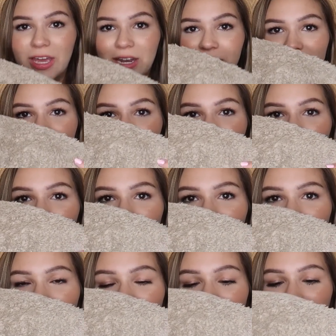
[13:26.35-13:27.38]
And it's
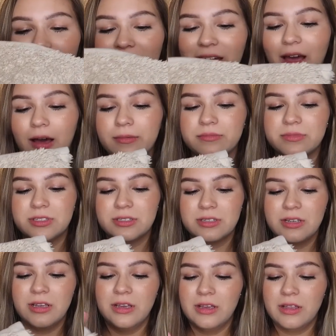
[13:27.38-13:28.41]
like the
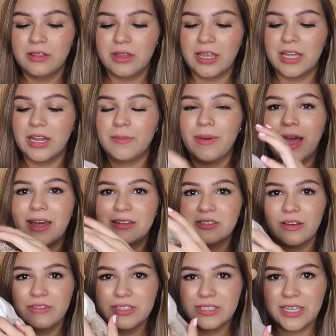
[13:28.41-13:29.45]
heating pad
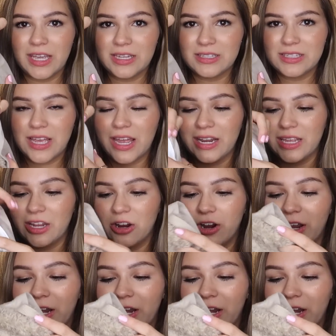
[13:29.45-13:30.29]
is obviously inside here,